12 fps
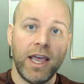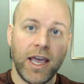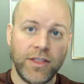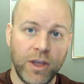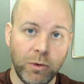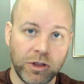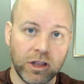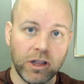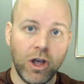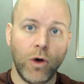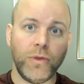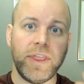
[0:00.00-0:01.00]
and they would
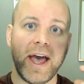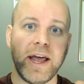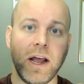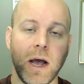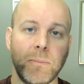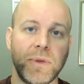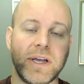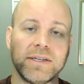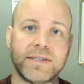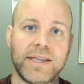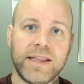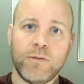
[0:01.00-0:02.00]
load that up,
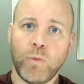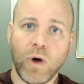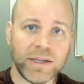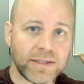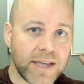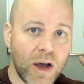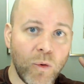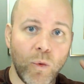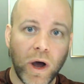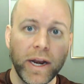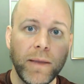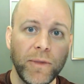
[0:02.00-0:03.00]
because once that
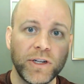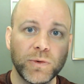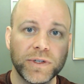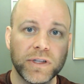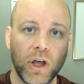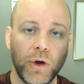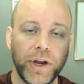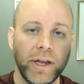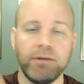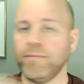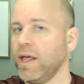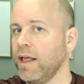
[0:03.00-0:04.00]
one image was
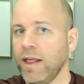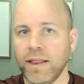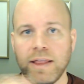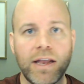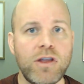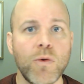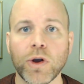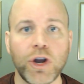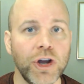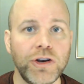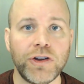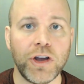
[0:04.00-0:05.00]
loaded, then you were
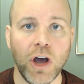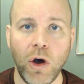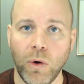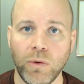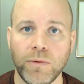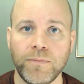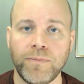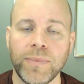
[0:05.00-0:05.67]
good to go.